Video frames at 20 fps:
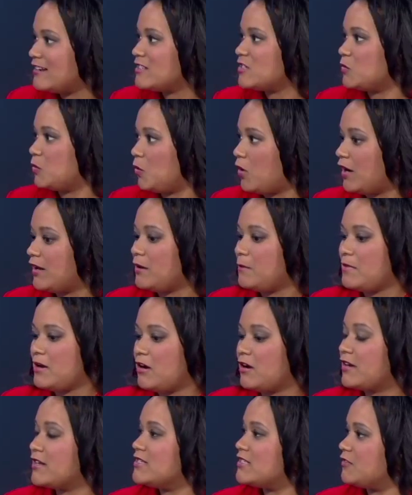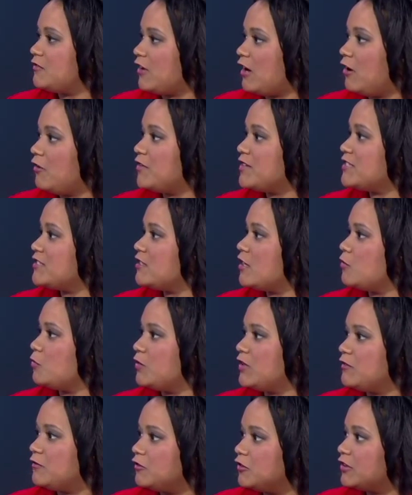is what Americans have always done.
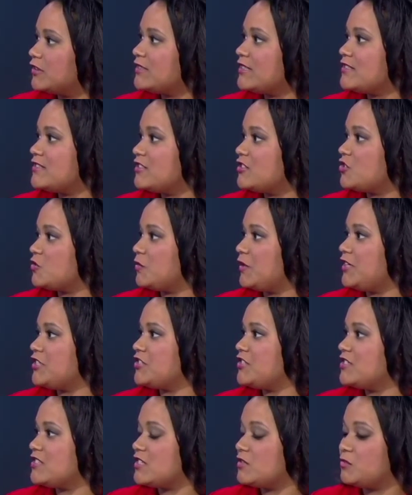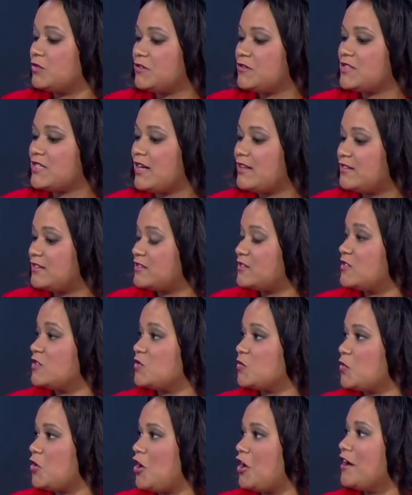We've looked at situations and we've said this
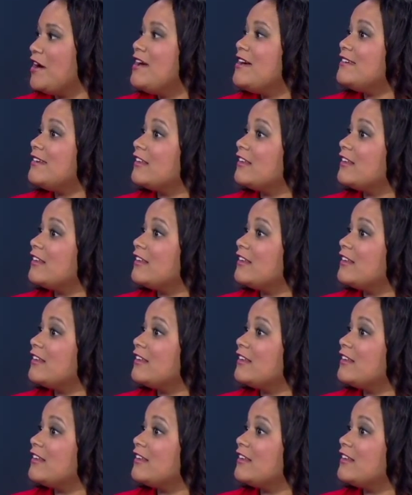is wrong.